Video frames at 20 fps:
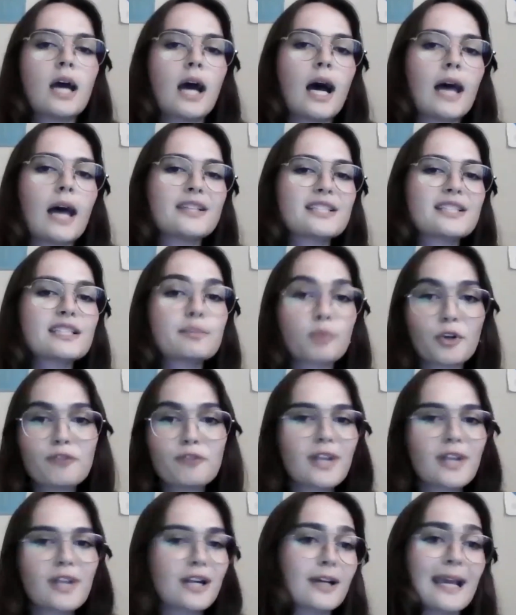This is proof
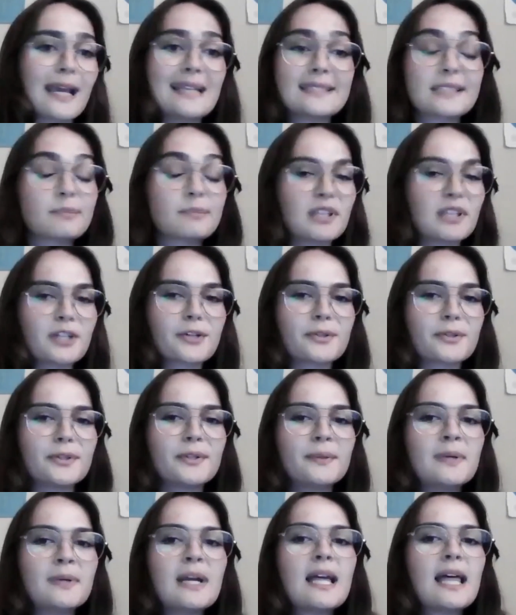that our case is
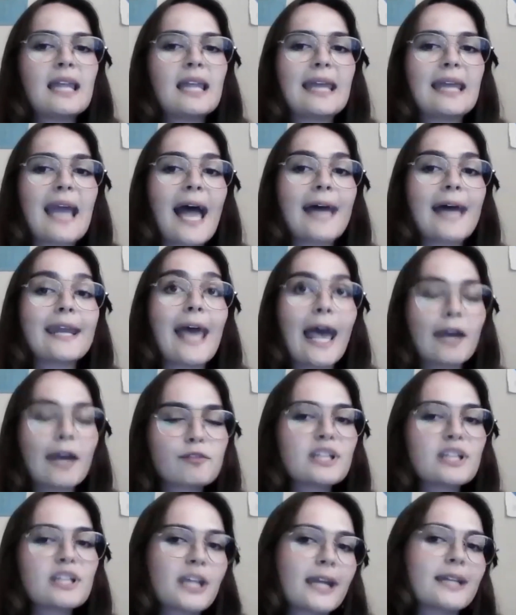political. They had
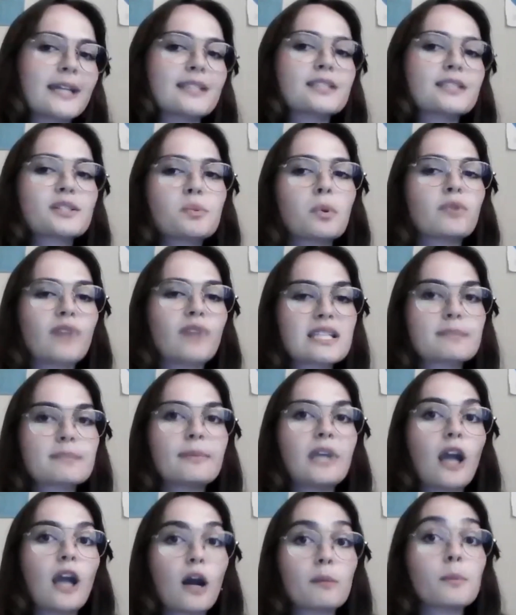every chance to arrest
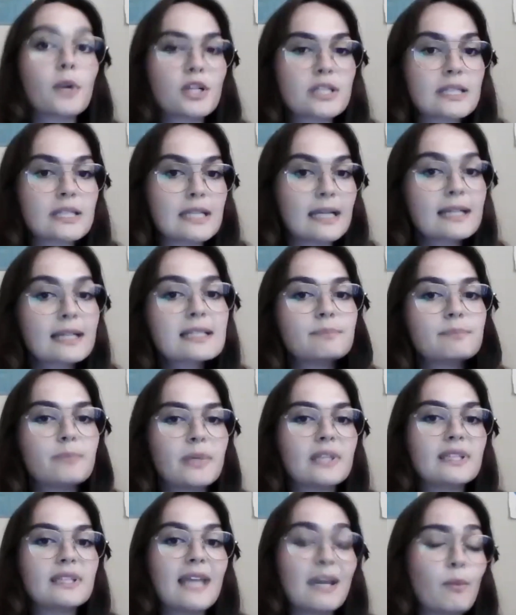me on March 6th,
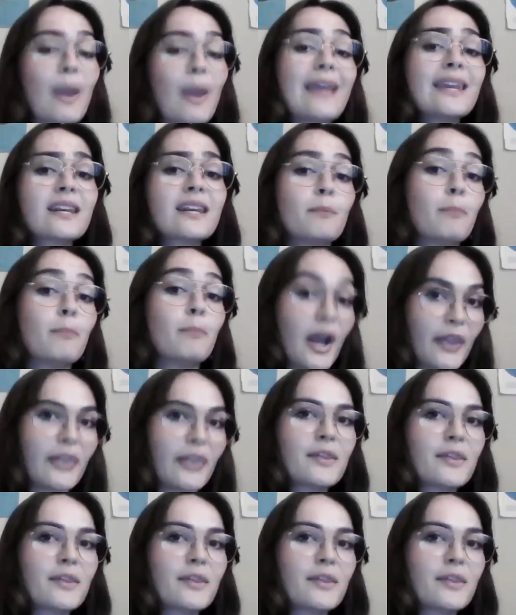but they waited a month.